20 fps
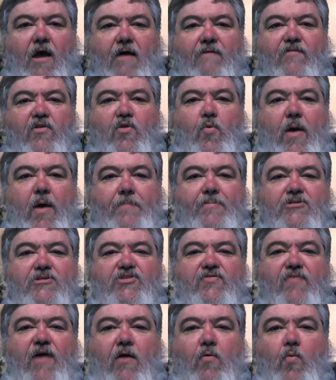For the weapons
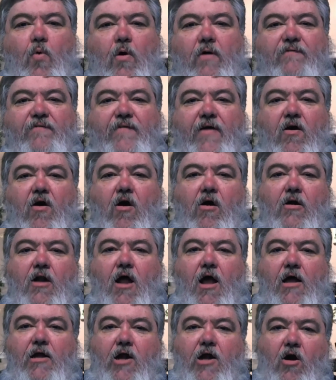of our warfare are
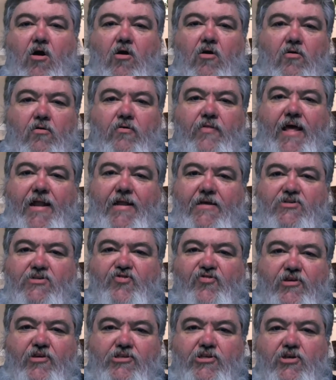not carnal, that is
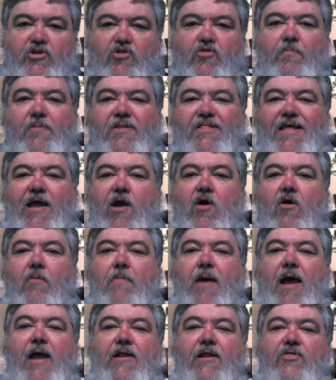physical, but they are
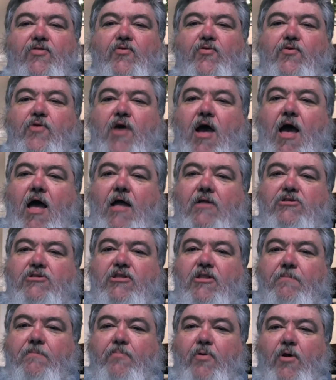mighty through God to
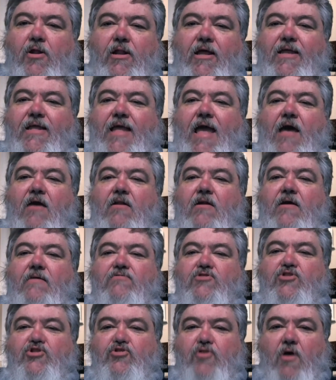the pulling down of
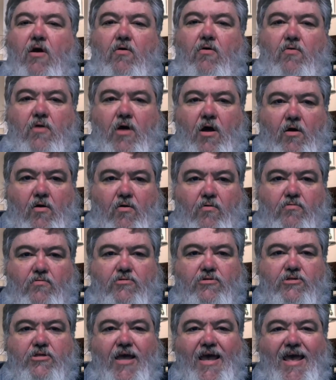
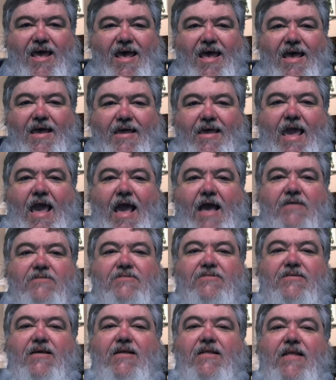strongholds,
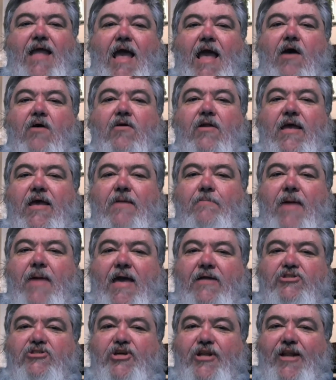casting down
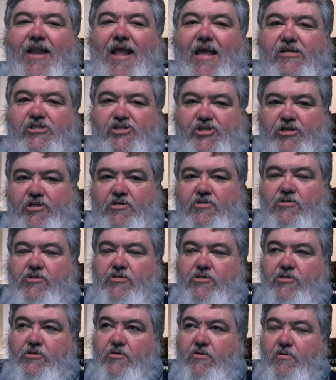
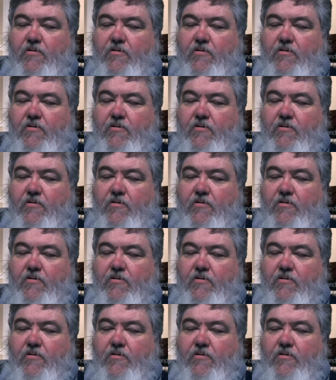imaginations,